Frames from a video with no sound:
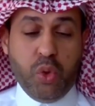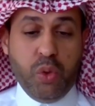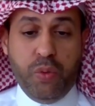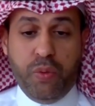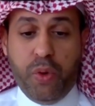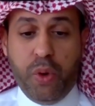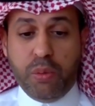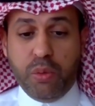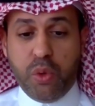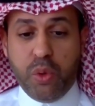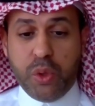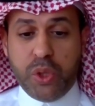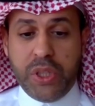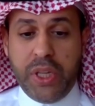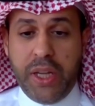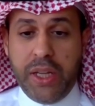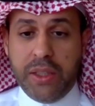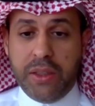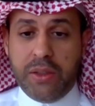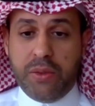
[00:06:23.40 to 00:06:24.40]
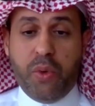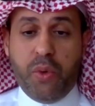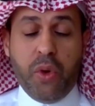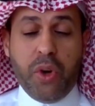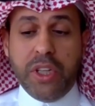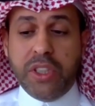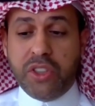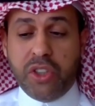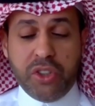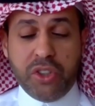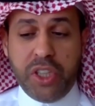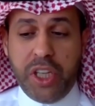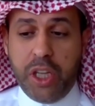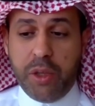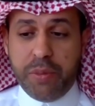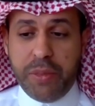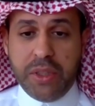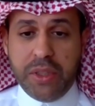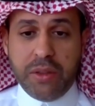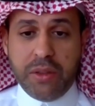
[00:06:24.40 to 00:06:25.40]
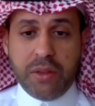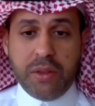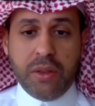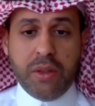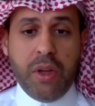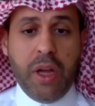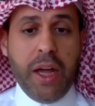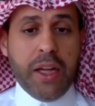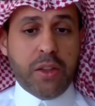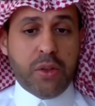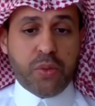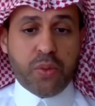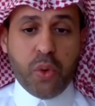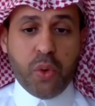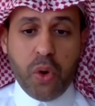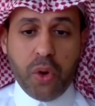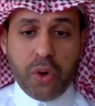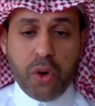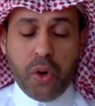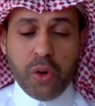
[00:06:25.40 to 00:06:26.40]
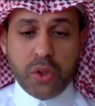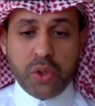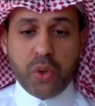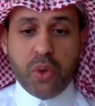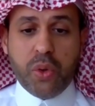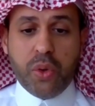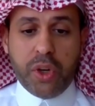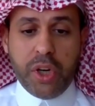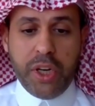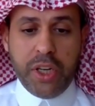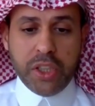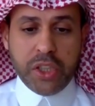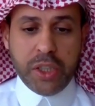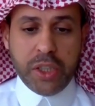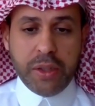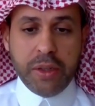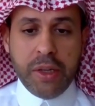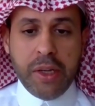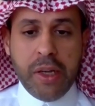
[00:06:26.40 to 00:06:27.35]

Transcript: from two sides, for entertainment and for also religion.